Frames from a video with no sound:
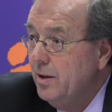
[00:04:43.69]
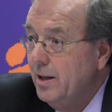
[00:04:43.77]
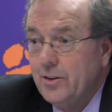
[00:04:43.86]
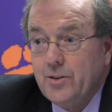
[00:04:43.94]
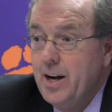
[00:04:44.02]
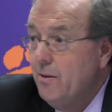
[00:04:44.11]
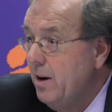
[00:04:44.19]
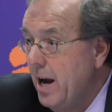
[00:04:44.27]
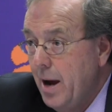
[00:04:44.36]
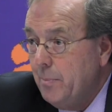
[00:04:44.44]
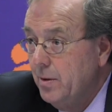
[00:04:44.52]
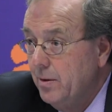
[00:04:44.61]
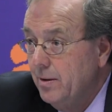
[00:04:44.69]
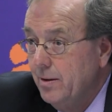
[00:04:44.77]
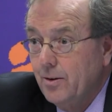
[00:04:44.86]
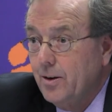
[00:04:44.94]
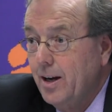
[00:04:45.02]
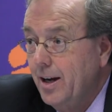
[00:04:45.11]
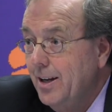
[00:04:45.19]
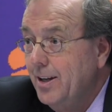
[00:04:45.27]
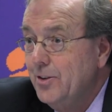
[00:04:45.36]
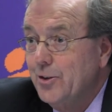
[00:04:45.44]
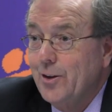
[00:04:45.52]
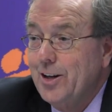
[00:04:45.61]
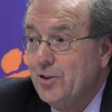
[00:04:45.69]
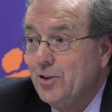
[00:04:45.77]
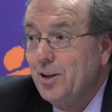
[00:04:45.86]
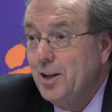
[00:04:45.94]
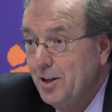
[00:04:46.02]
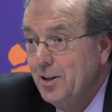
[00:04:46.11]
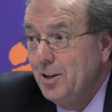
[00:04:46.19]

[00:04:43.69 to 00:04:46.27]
That's never happened, okay? So this is